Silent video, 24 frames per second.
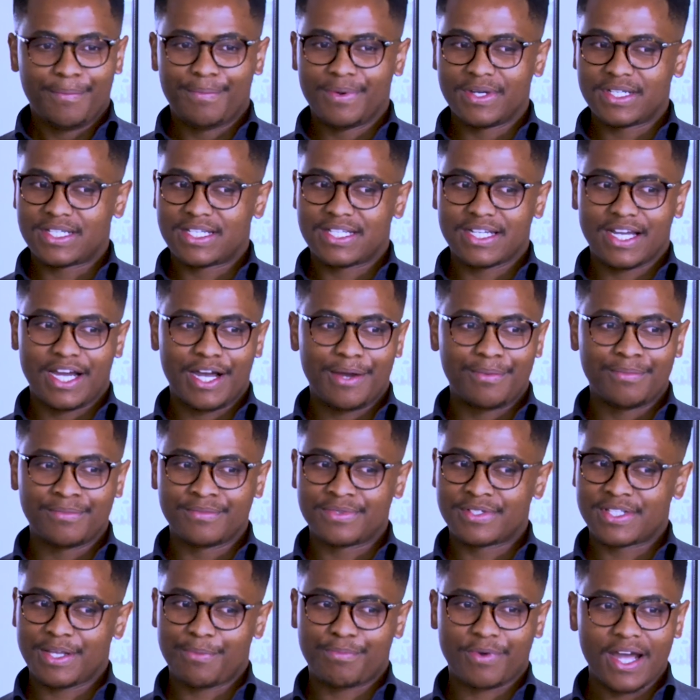But
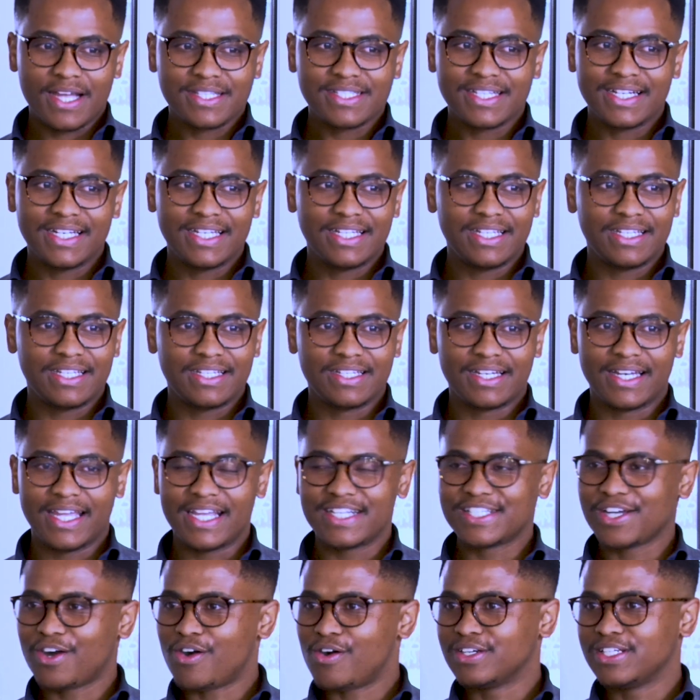surprisingly,
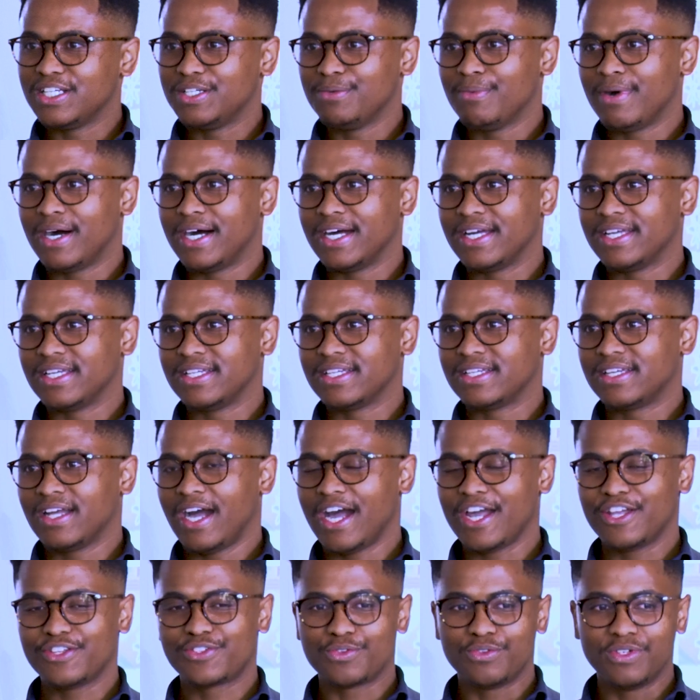later on in my
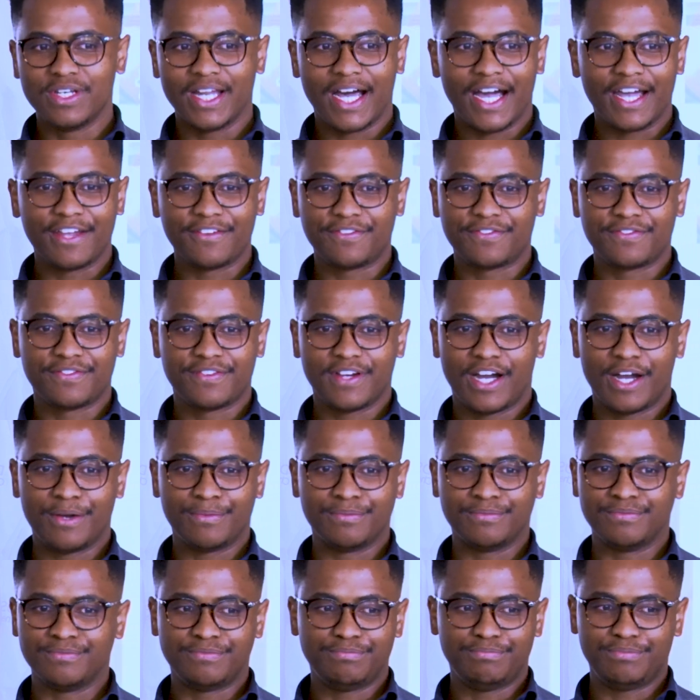high school life,
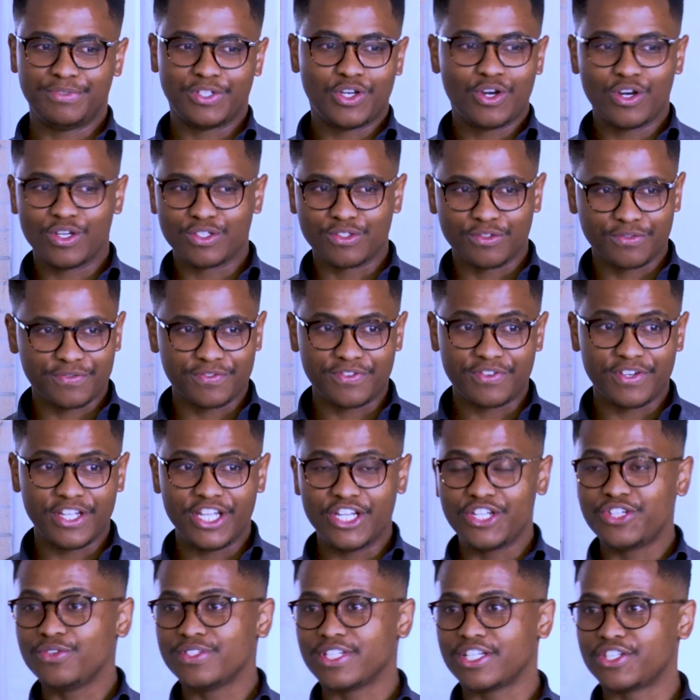because of
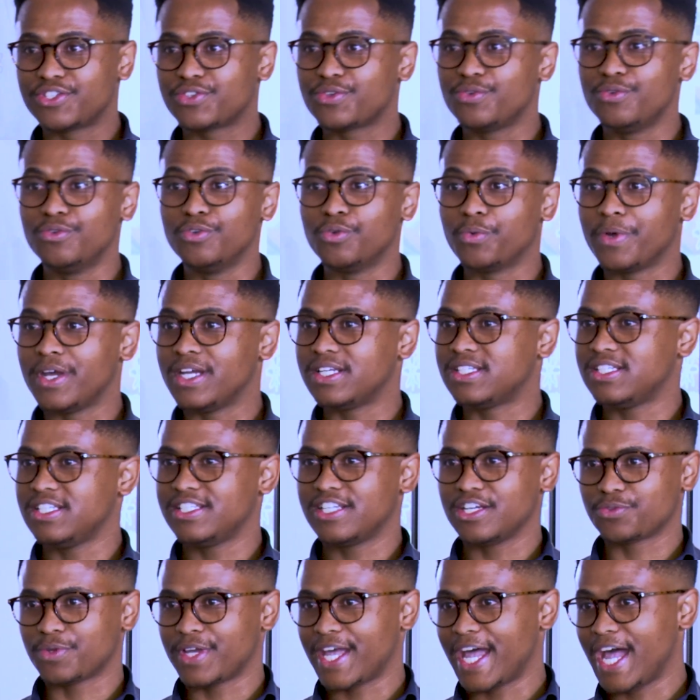issues at school where
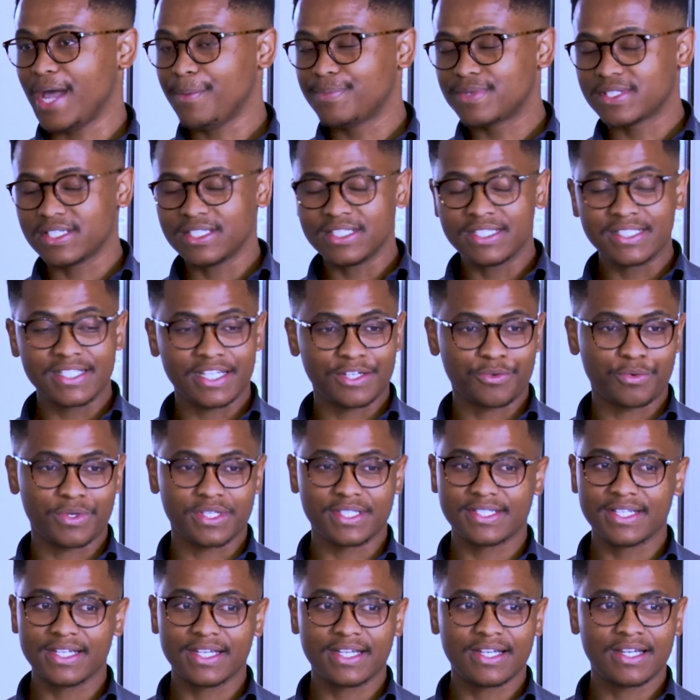teachers were absent and were
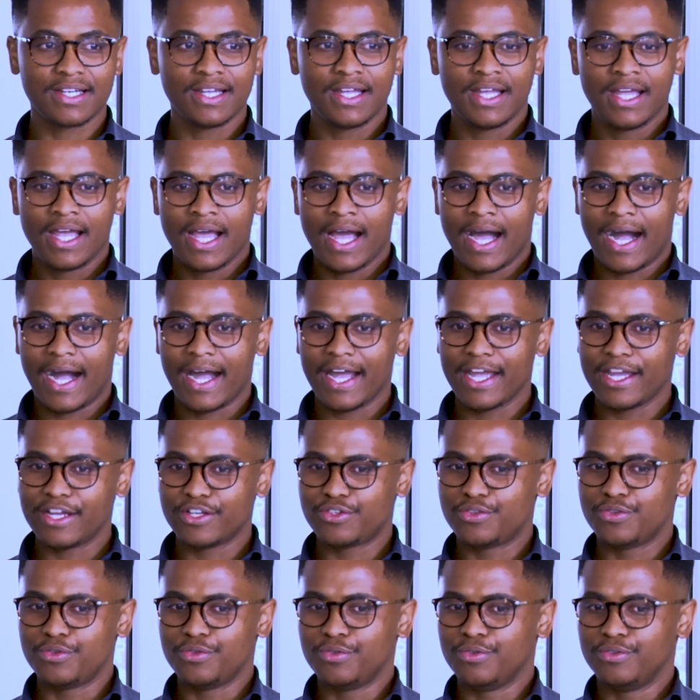sick, I
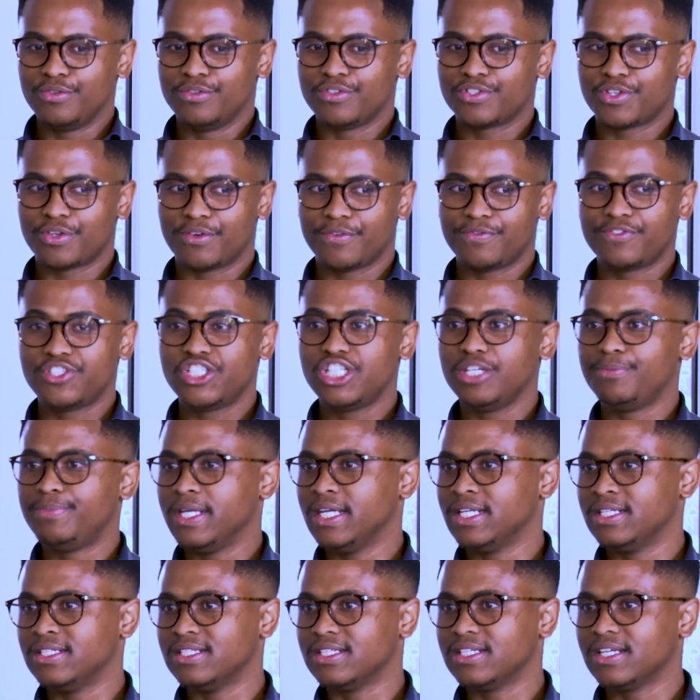had to sort of chip
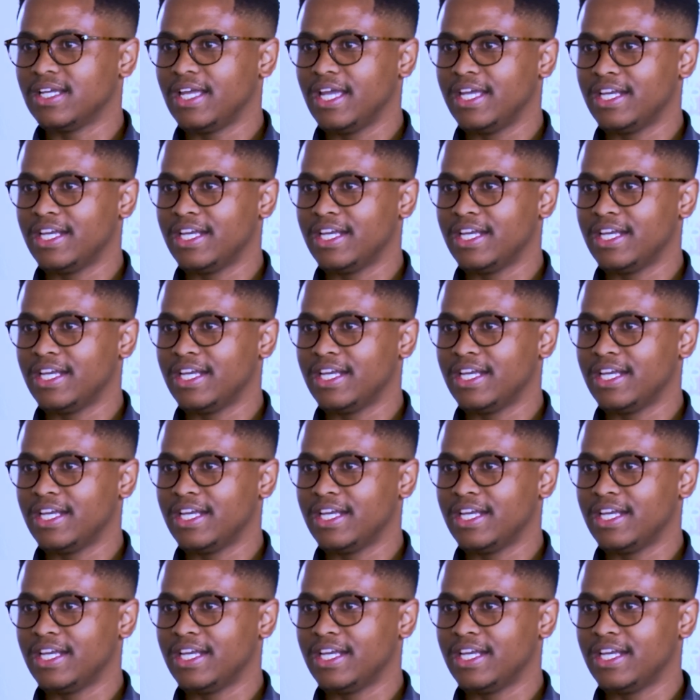in.